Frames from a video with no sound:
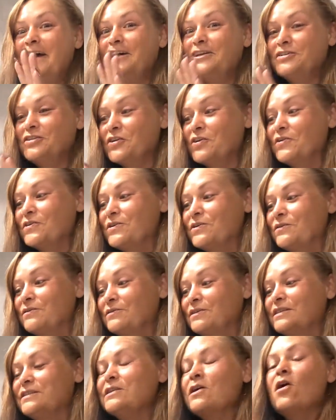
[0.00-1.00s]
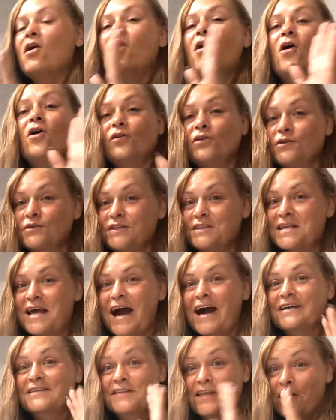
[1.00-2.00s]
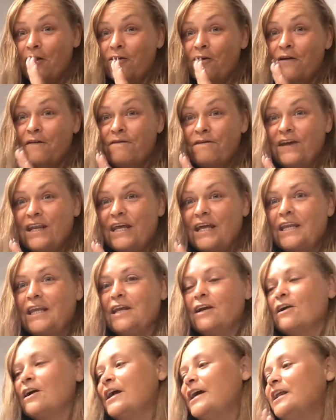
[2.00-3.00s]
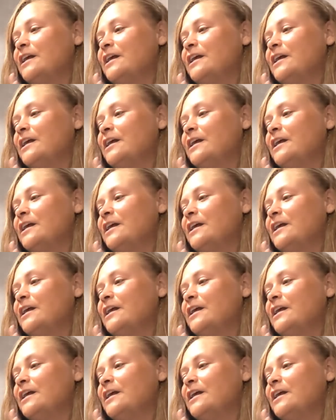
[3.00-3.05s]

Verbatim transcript: and show you just all those snacks that are going to fit in here.